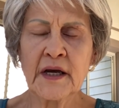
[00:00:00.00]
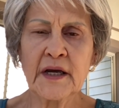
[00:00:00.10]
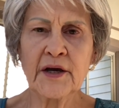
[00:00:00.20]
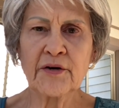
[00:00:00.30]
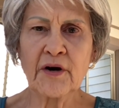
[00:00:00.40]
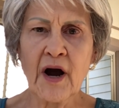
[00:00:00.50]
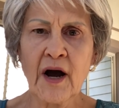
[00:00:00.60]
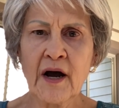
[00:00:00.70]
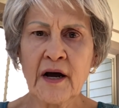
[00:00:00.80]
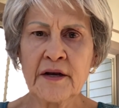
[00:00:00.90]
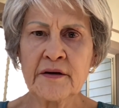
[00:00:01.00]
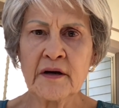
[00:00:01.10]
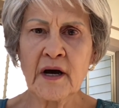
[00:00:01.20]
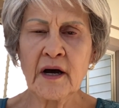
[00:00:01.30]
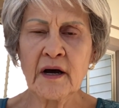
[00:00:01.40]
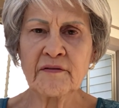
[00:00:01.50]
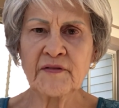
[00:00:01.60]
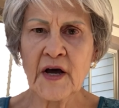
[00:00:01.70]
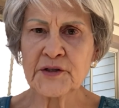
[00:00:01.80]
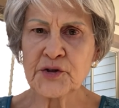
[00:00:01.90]
here on
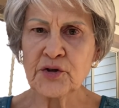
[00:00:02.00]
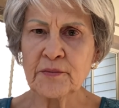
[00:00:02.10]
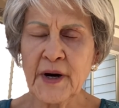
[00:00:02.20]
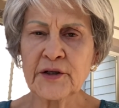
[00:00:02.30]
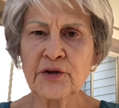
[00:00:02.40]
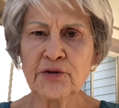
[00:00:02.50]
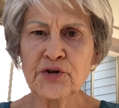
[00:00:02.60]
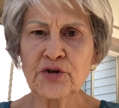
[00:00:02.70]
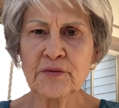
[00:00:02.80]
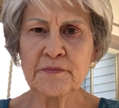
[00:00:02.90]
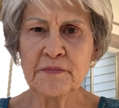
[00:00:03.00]
Flosstube on YouTube,